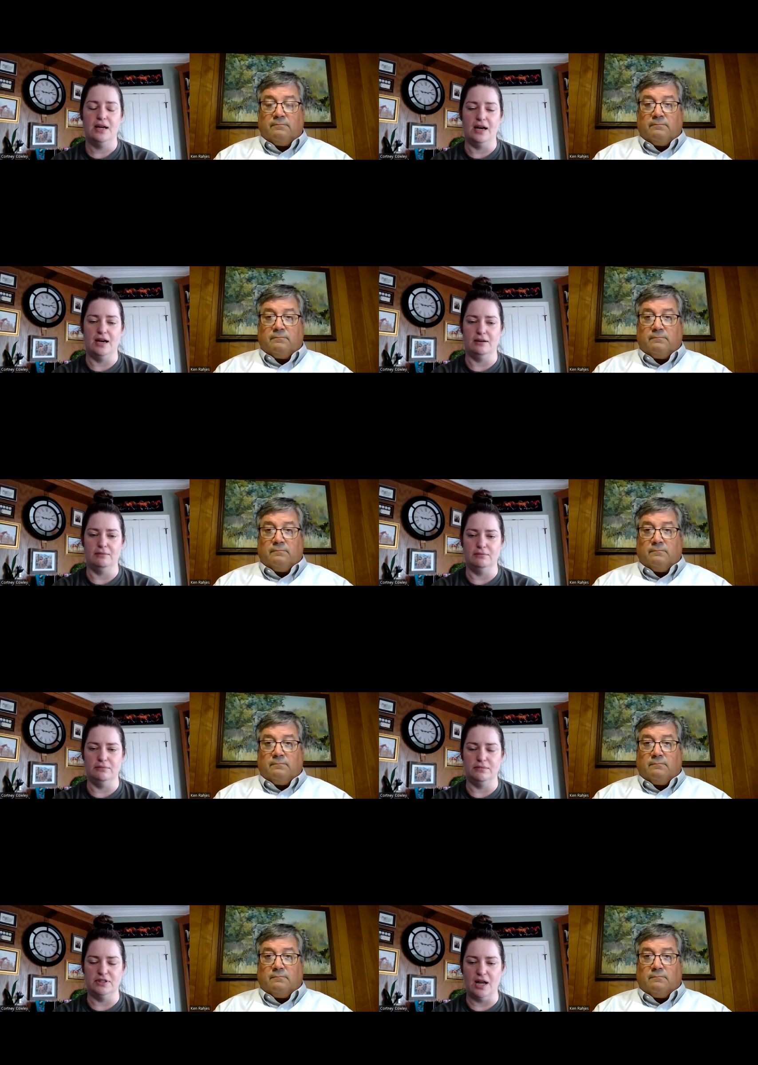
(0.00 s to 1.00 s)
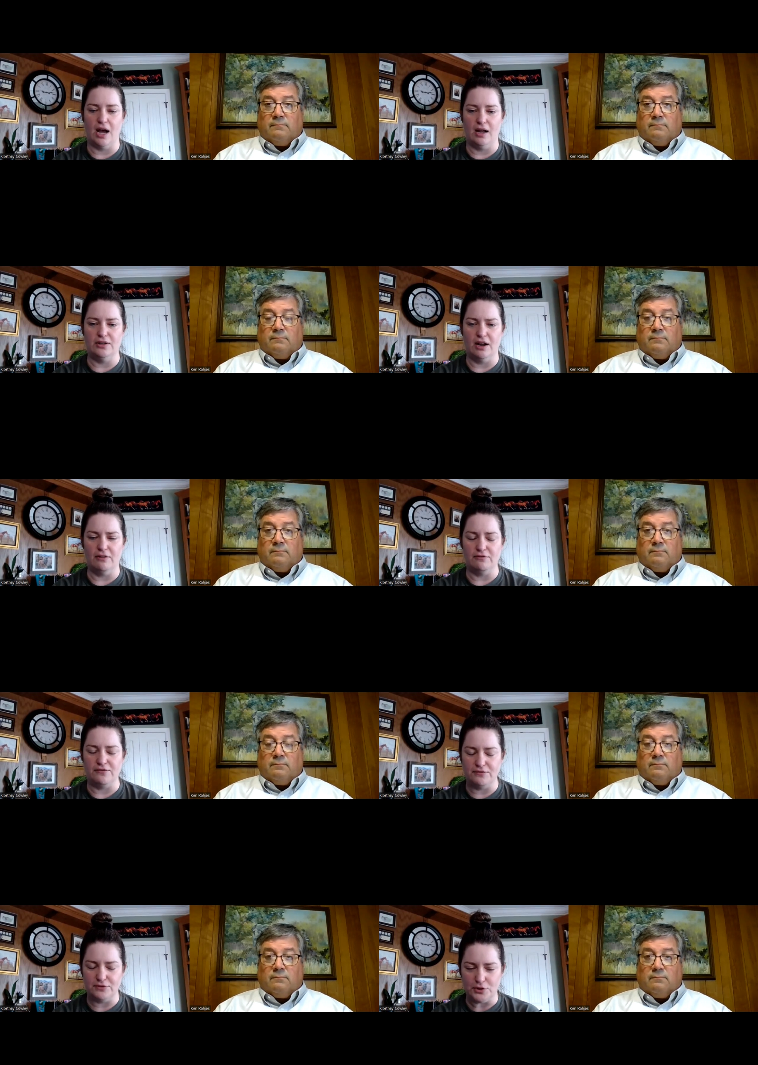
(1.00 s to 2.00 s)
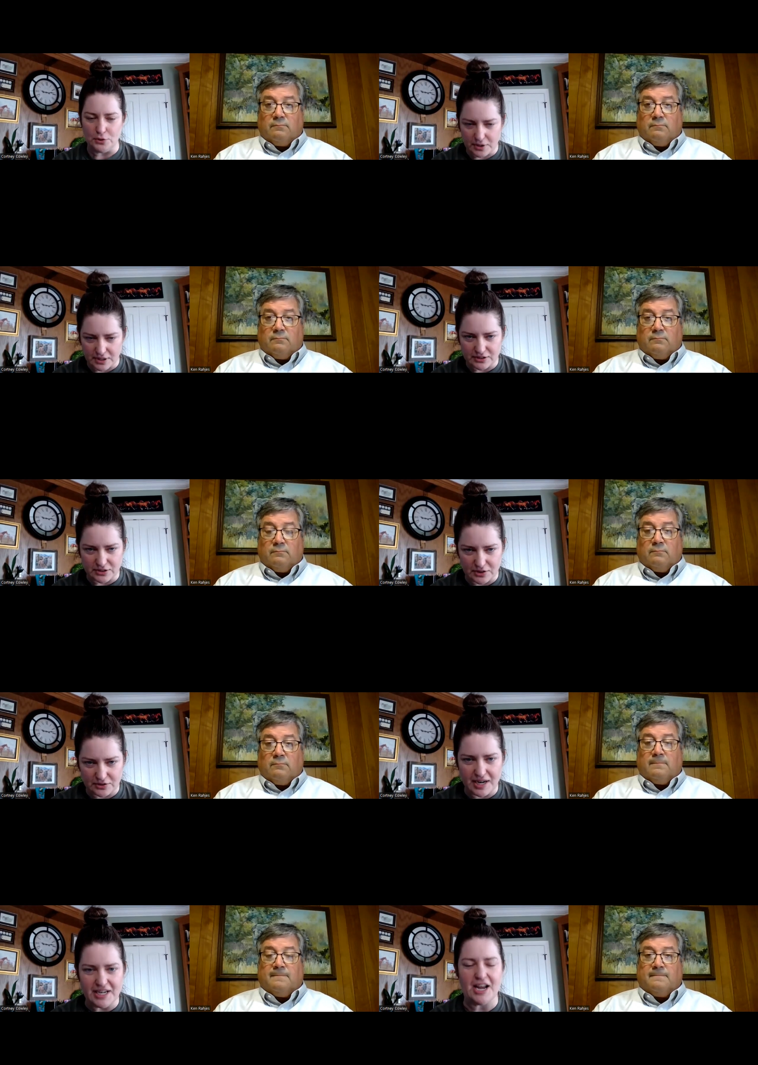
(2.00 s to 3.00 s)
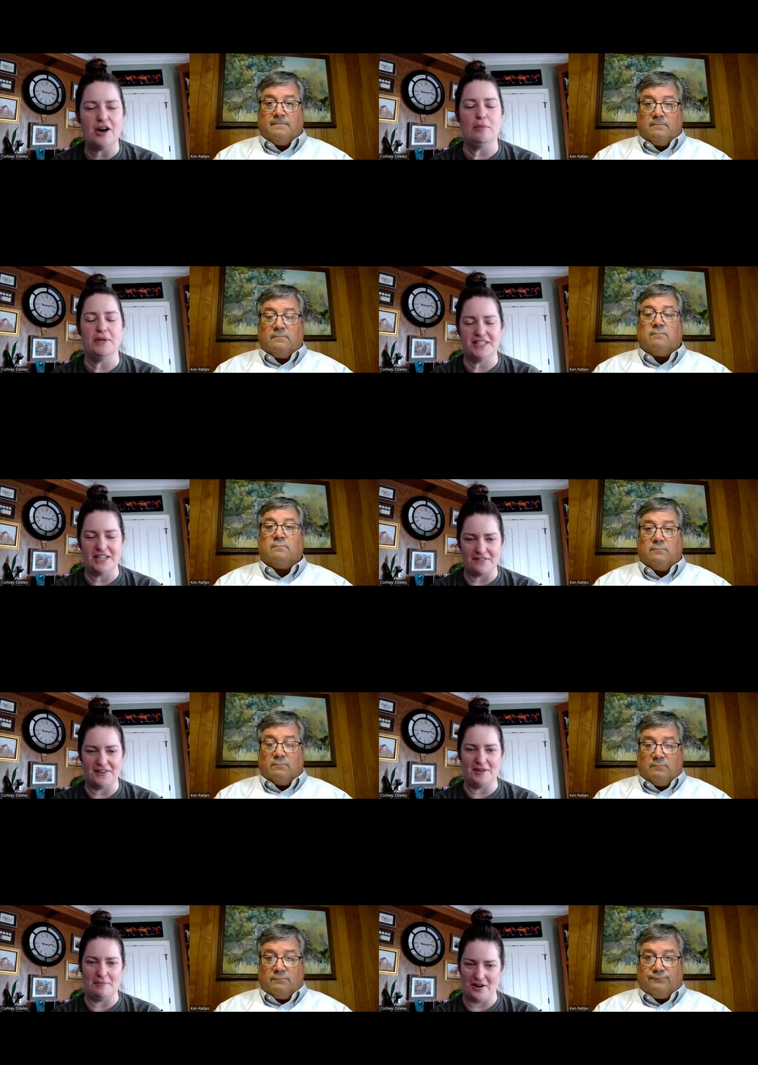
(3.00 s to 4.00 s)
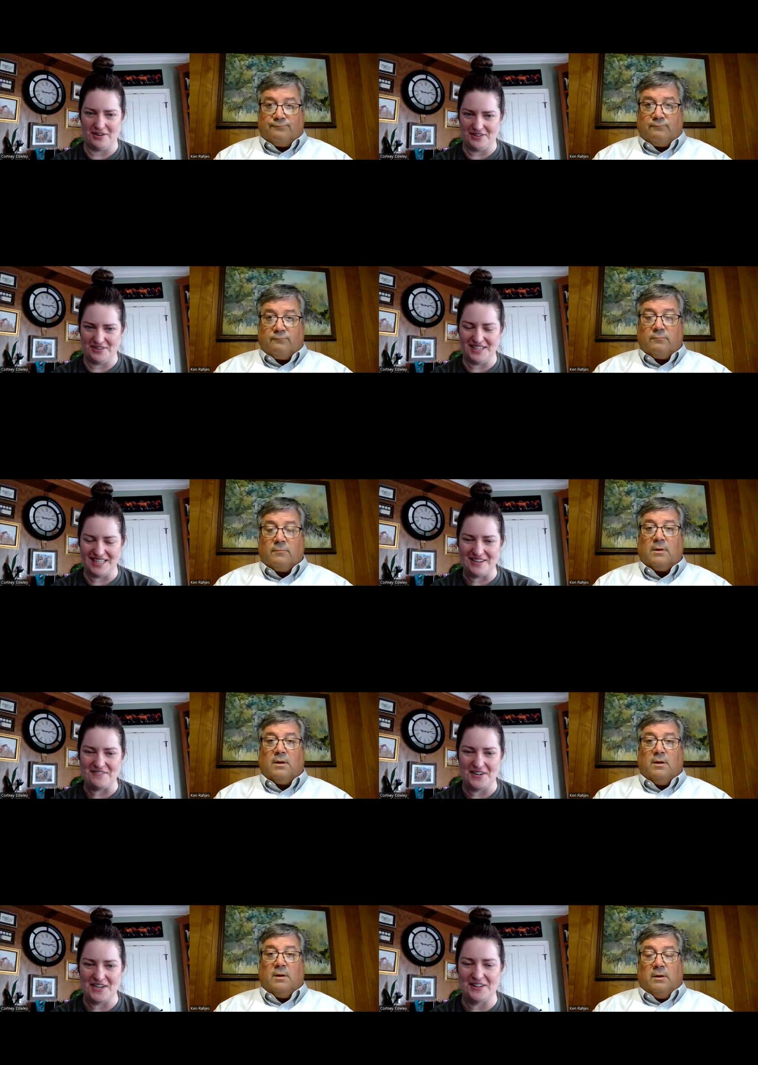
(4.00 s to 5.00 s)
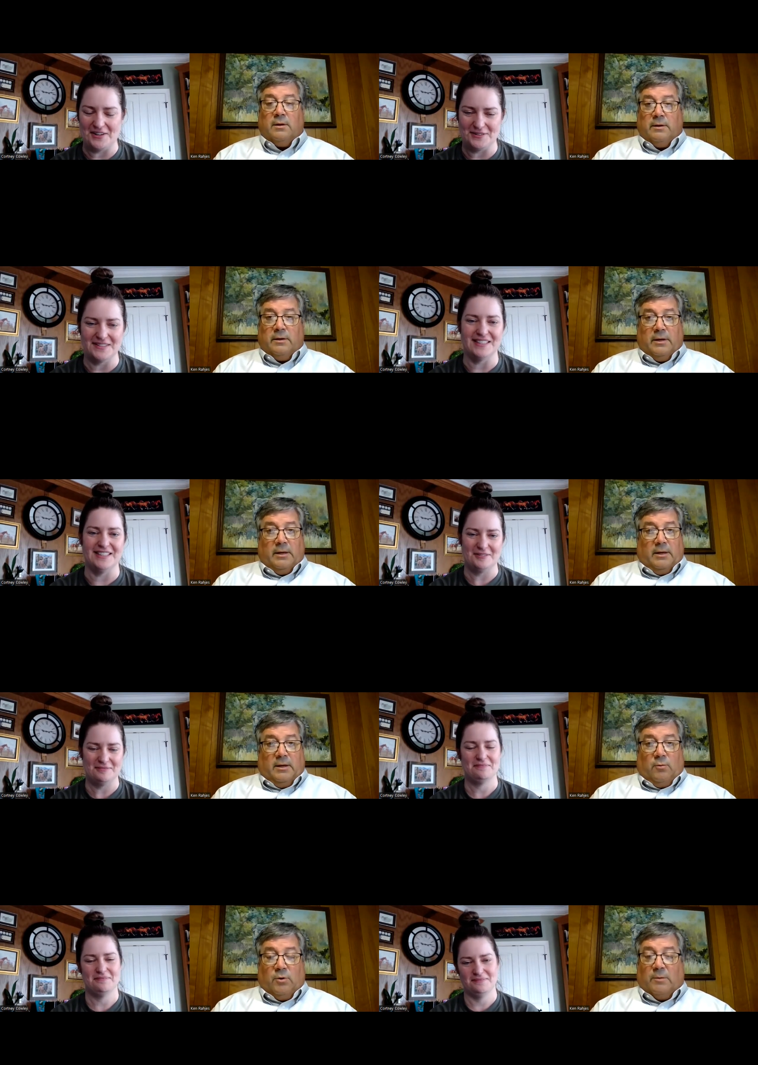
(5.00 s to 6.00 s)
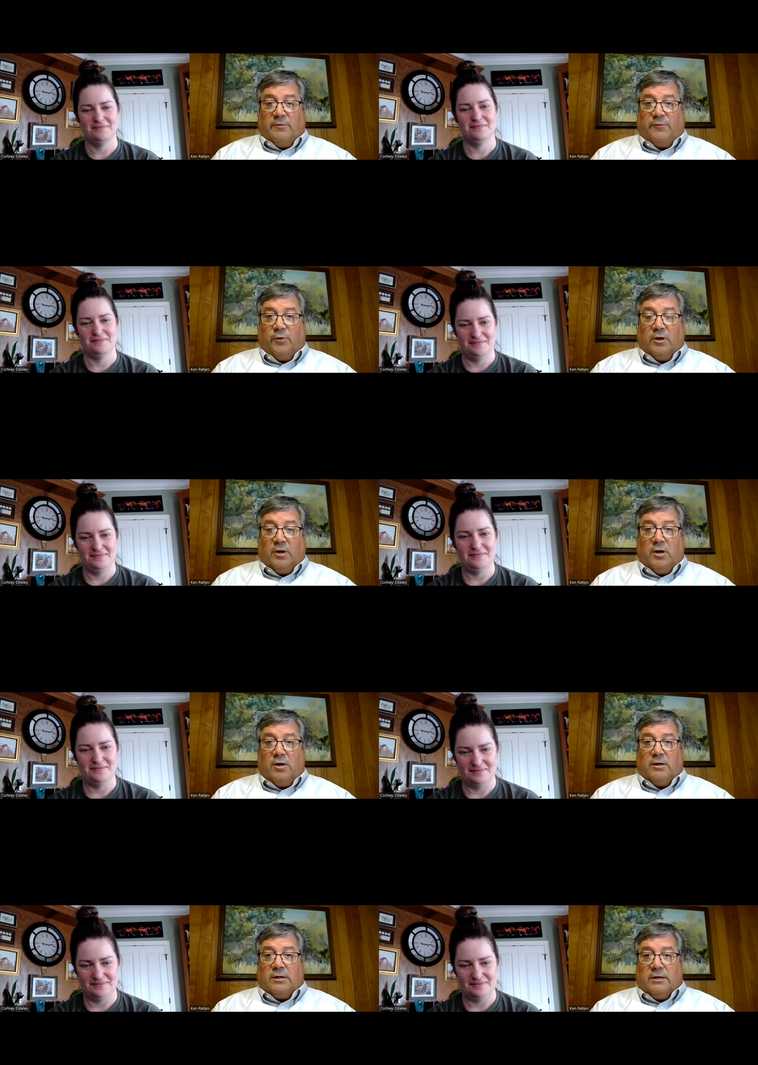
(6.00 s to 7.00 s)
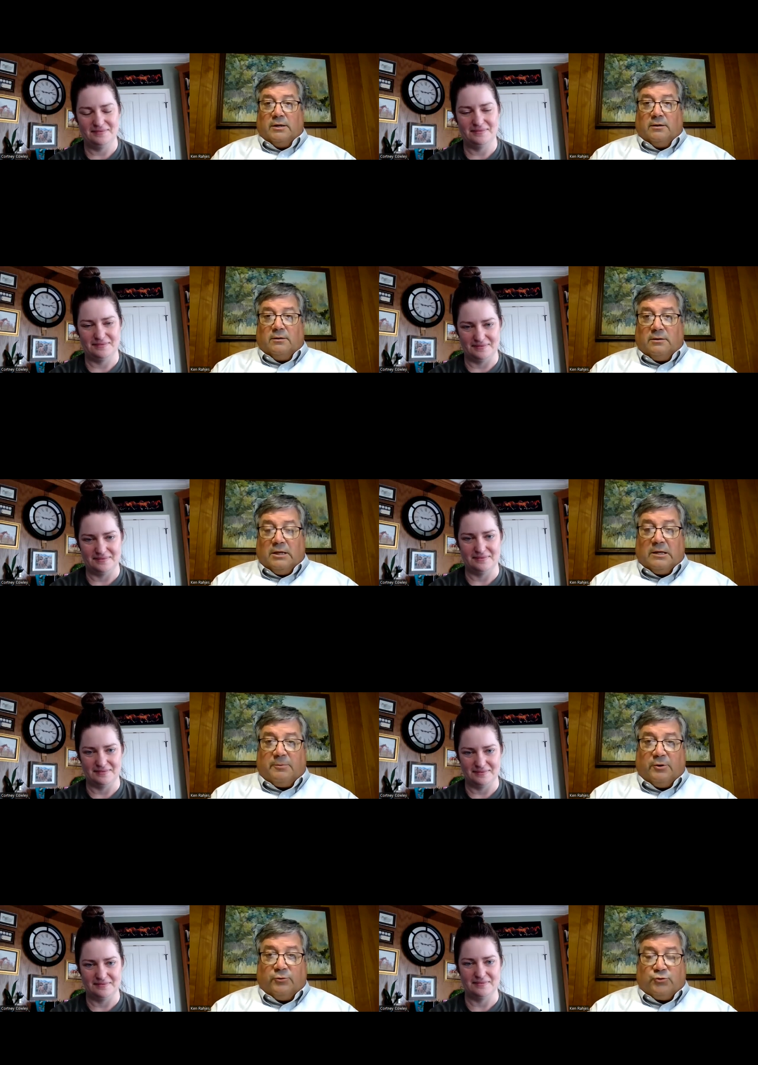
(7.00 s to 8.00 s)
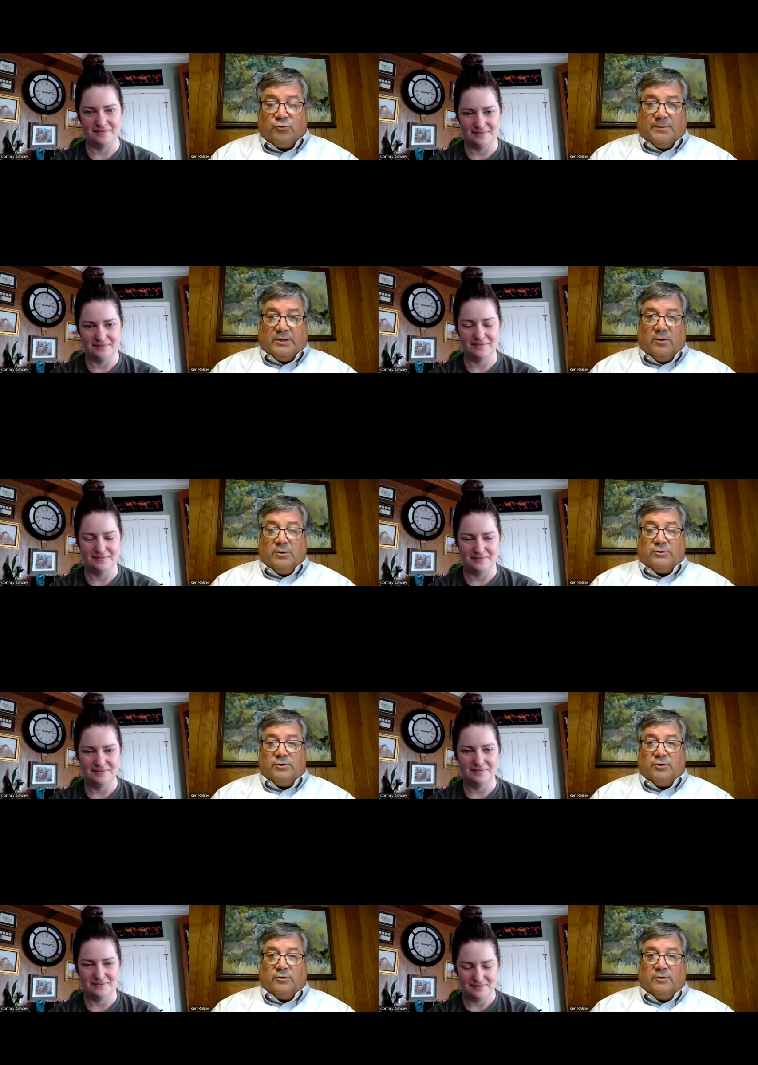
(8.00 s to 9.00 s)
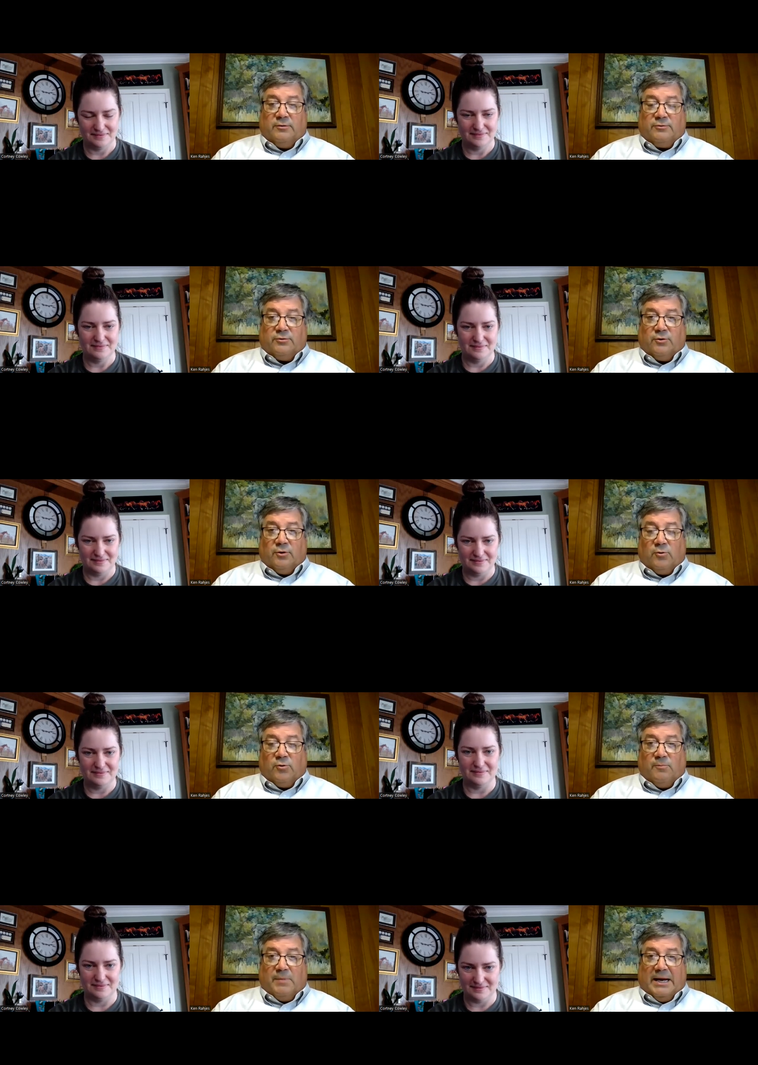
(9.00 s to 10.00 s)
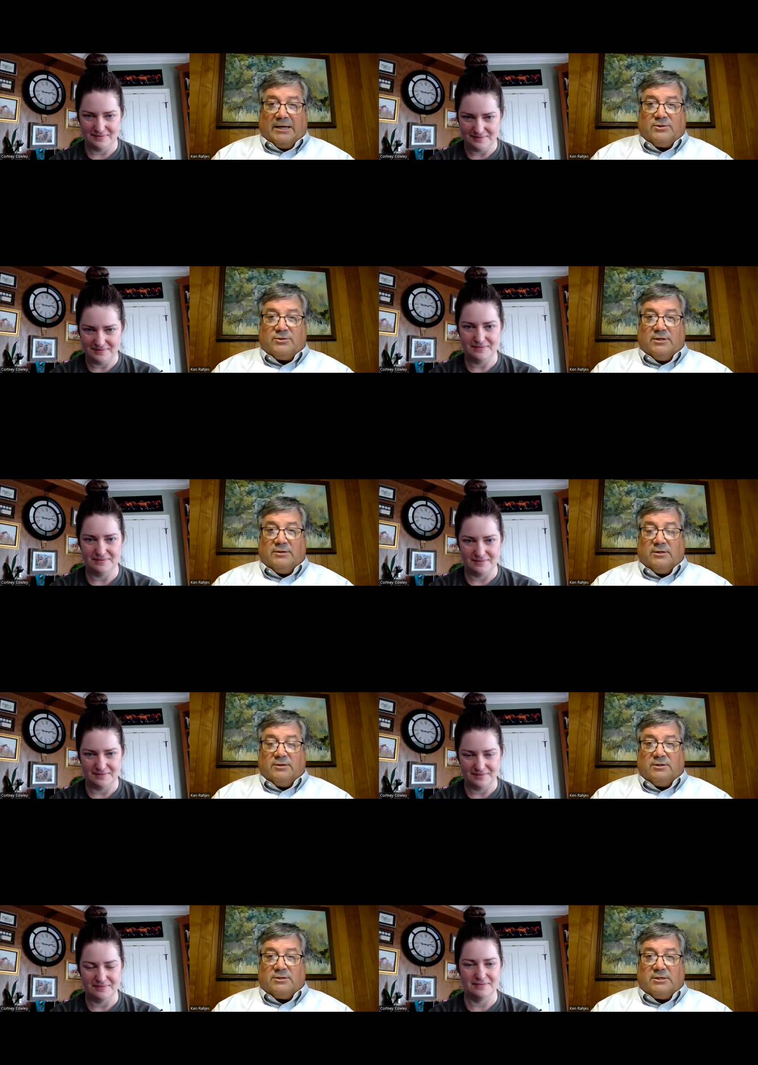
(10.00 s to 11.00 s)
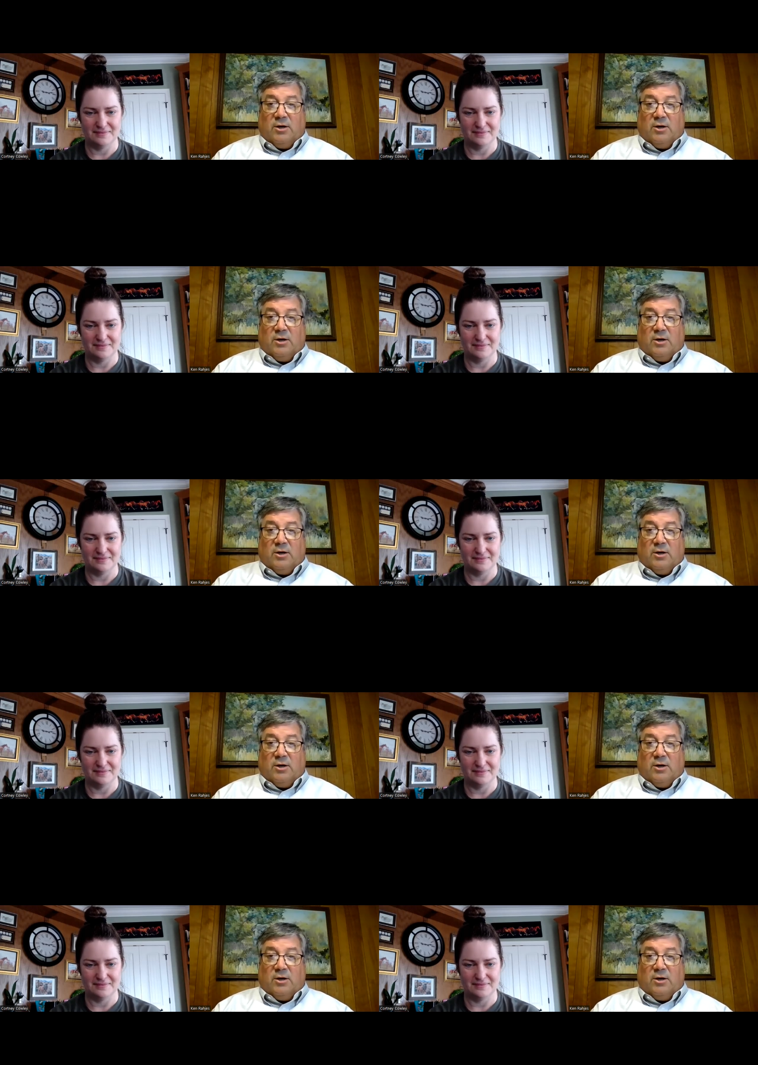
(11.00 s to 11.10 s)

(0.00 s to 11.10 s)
Speaker 1: um, not not too concerned right now, but definitely monitoring it very closely.
Speaker 2: Well, before long, uh, a lot of producers will be going to their to their local banks and uh, disc-